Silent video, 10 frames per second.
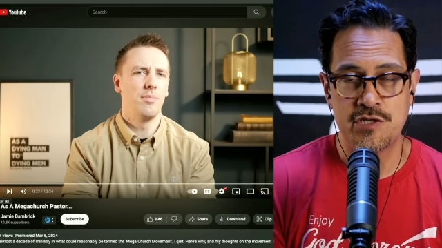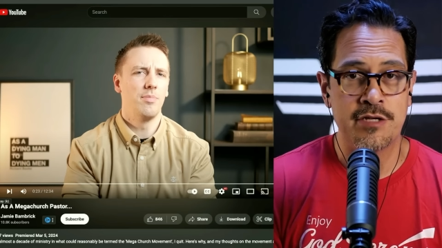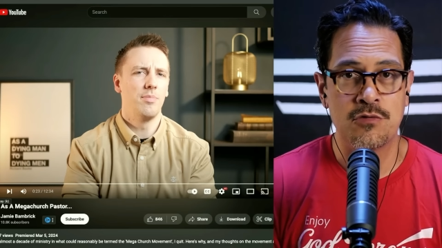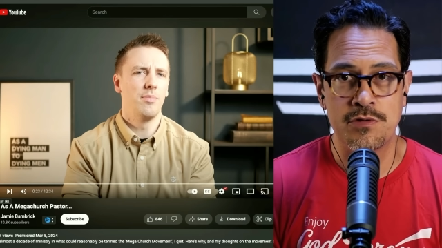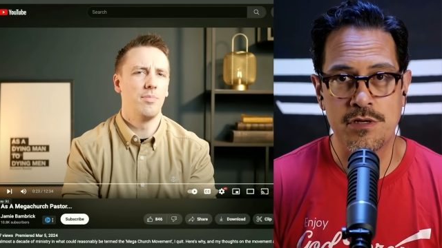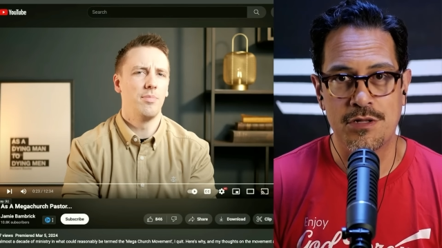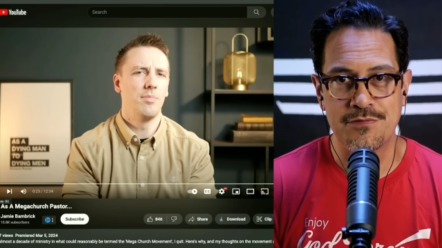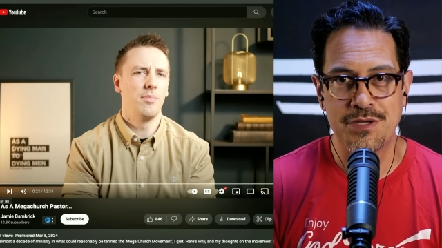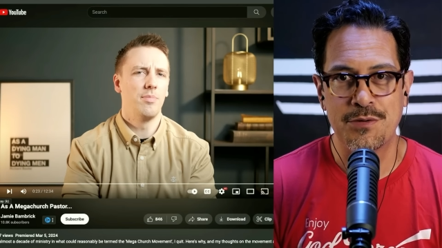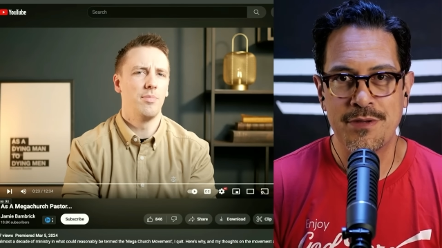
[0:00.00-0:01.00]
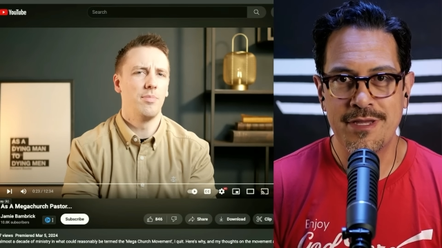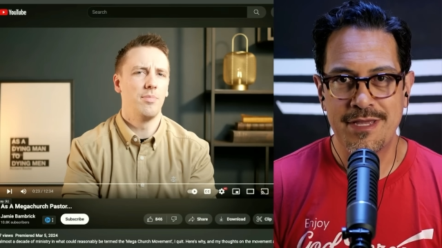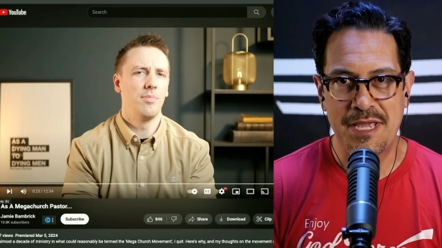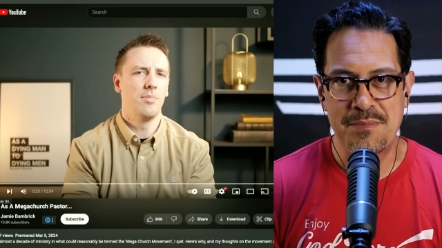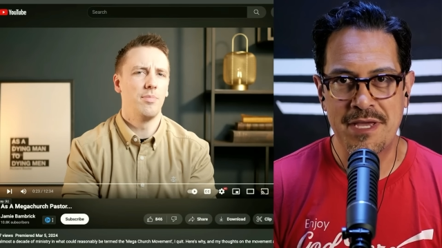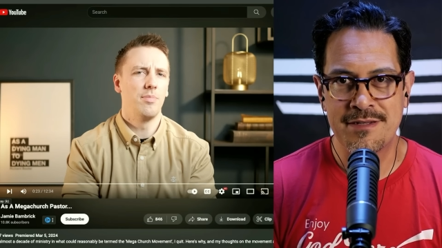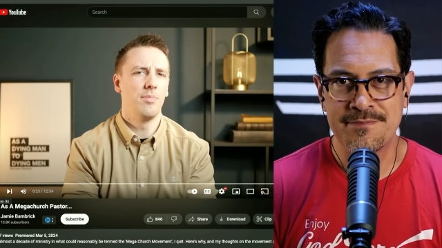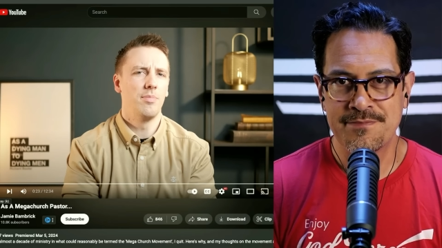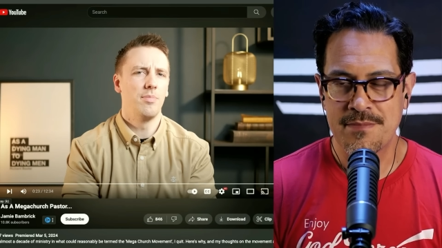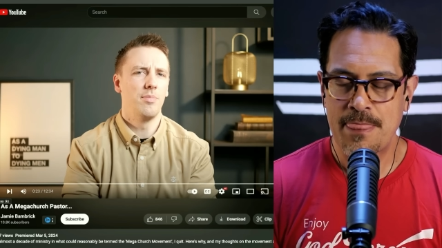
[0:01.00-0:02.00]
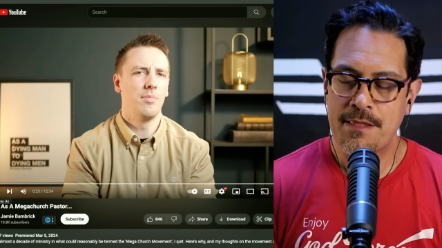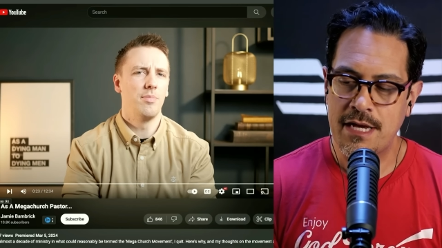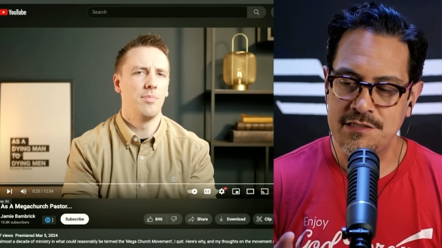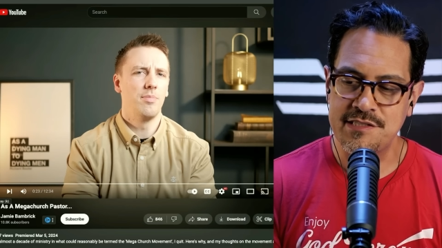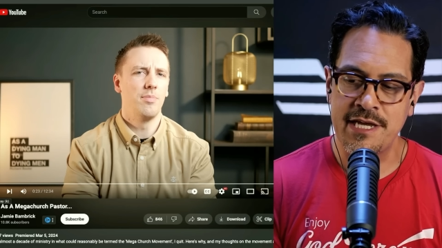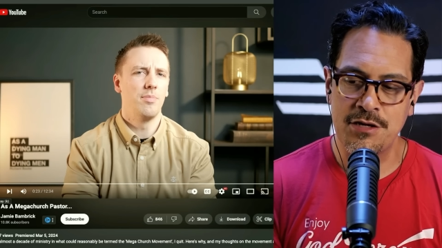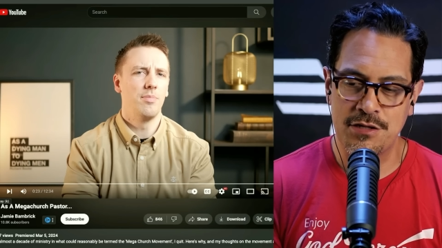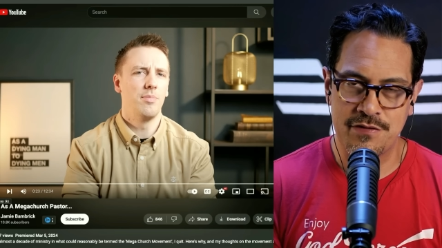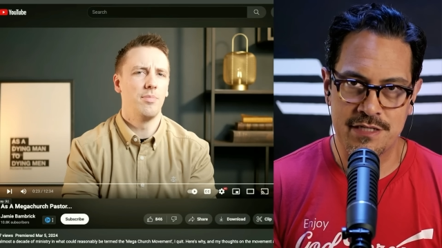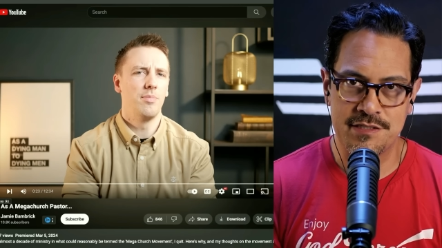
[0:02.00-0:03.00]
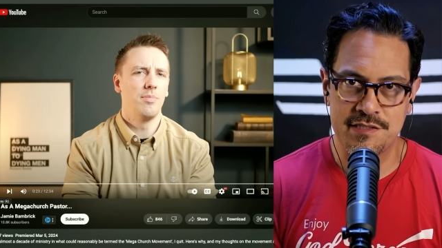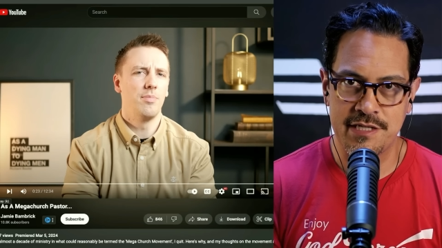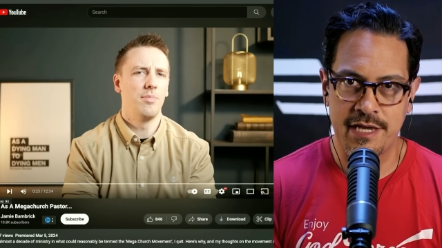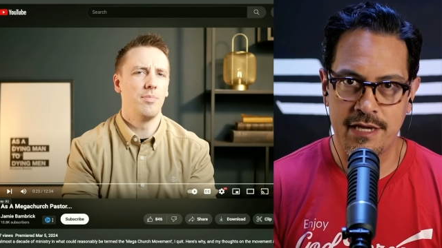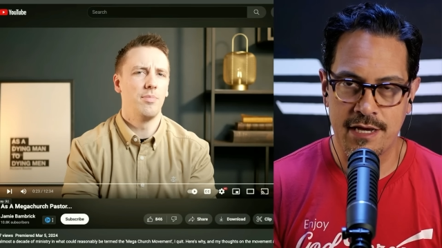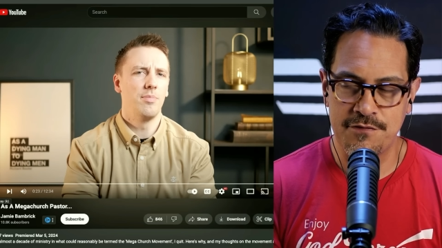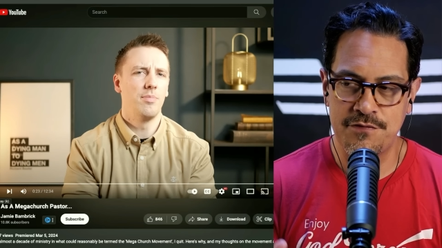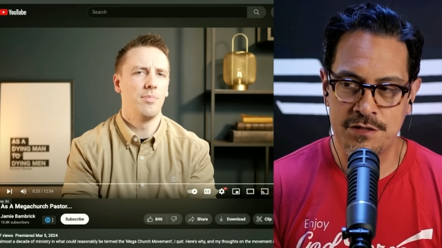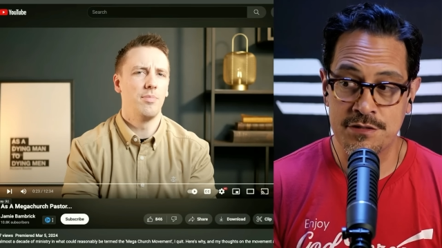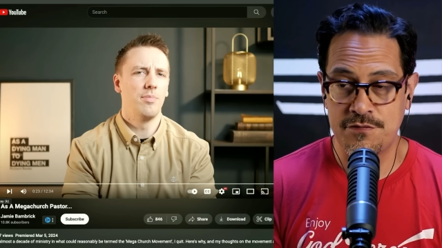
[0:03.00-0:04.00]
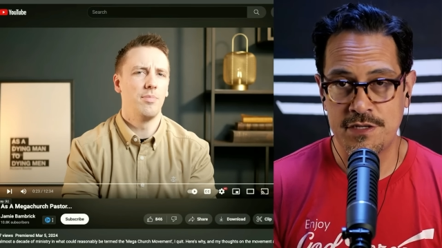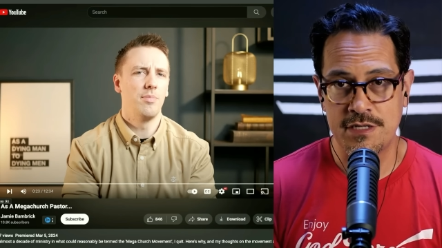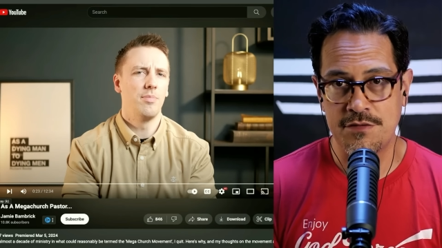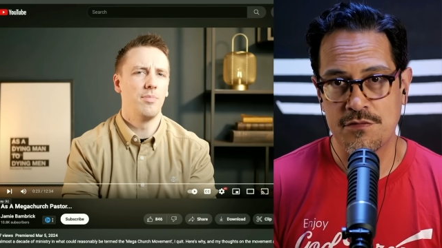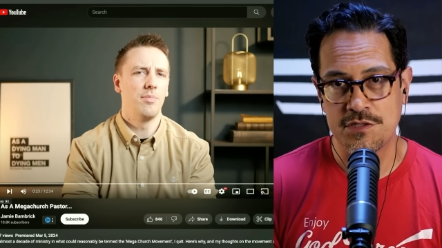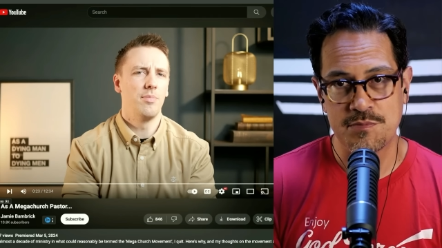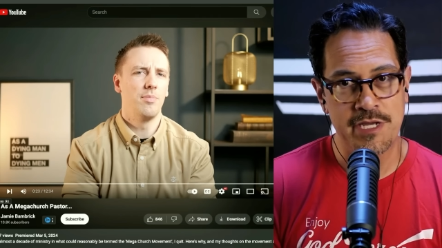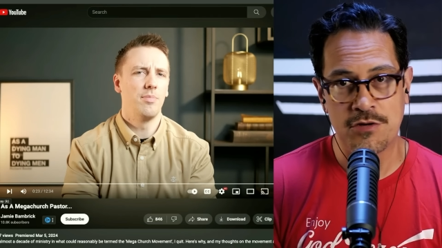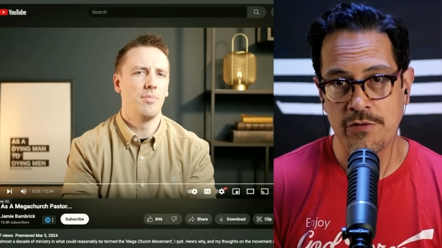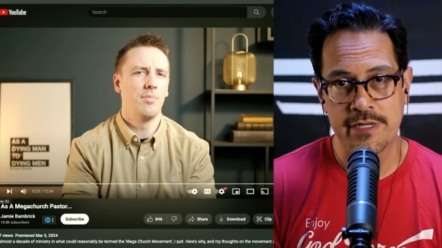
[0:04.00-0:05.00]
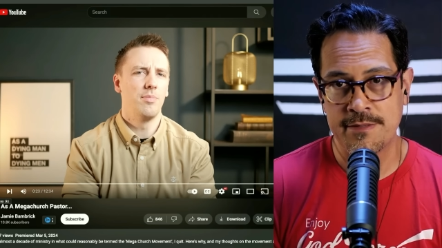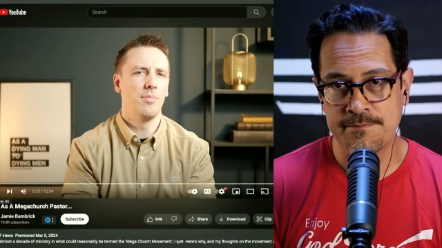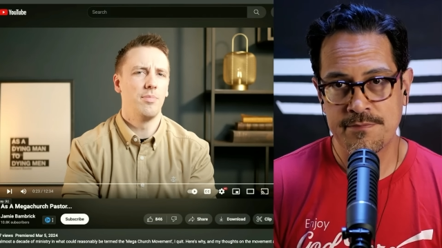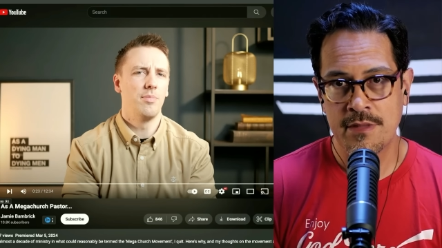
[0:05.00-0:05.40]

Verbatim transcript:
Speaker 1: channel with all of you. Amen. I say all of that to say I feel an affinity for this man already.